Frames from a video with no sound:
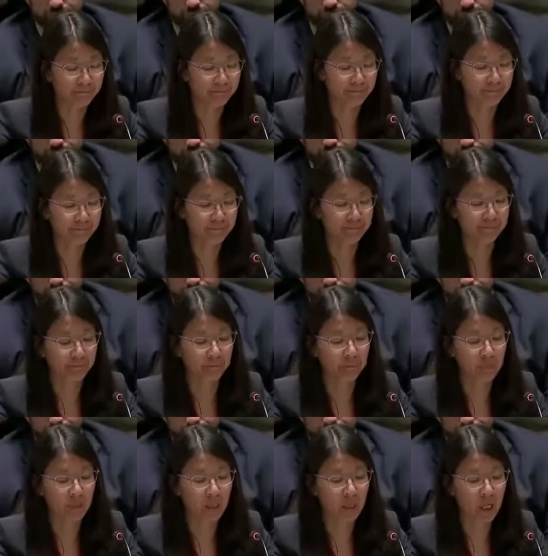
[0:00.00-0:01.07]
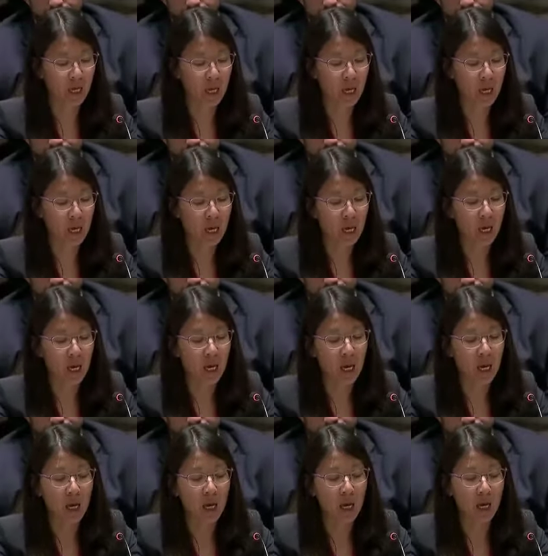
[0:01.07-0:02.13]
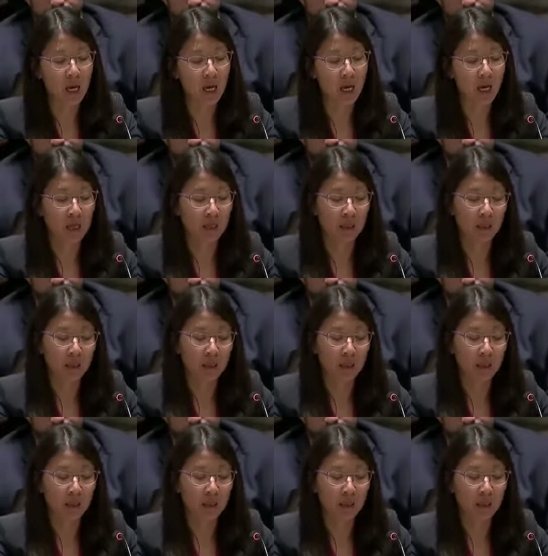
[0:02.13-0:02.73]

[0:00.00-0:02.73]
Nothing is said.